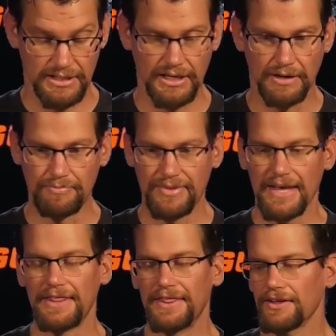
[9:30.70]
Um,
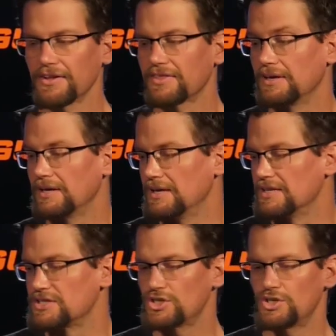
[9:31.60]
the other thing
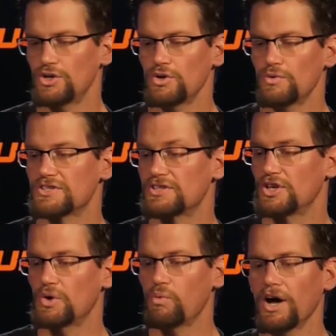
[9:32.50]
is too is that
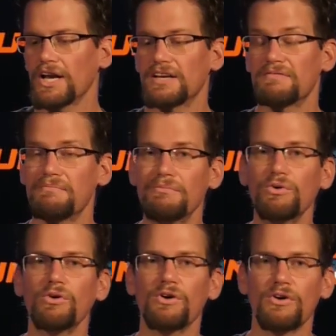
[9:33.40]
you want it
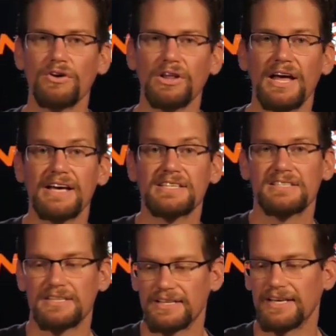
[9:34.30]
more or
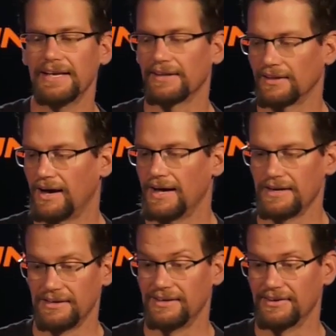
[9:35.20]
less in
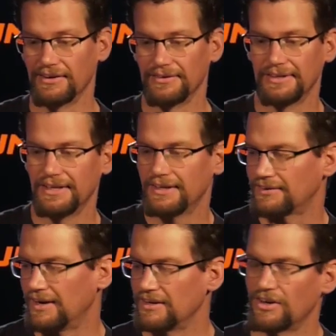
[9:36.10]
line here,
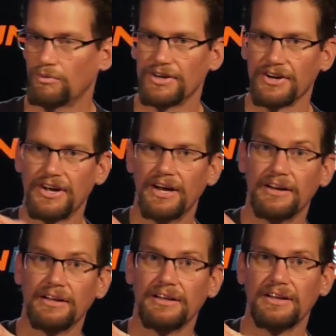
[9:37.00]
right? You don't want your
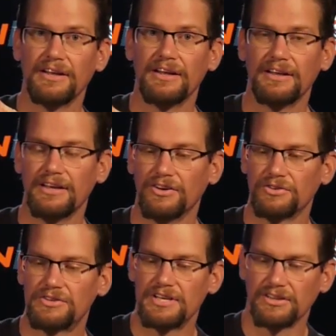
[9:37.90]
gun, you know,
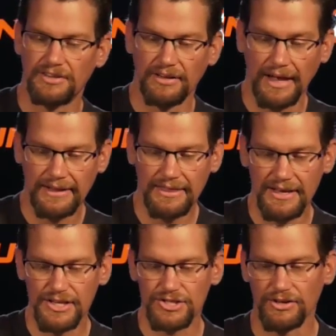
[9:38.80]
tilted like
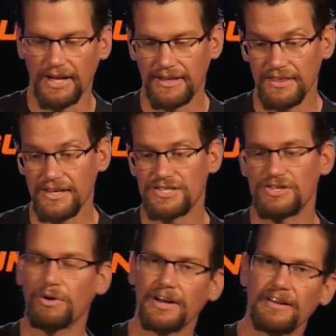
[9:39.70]
this or like this.
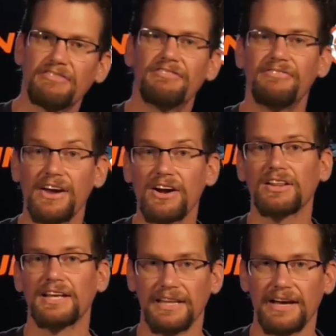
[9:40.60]
You want it
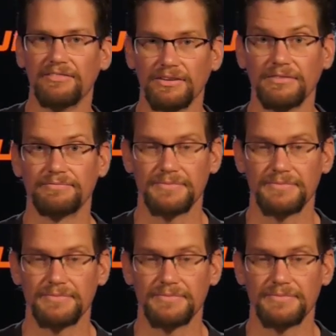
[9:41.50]
fairly level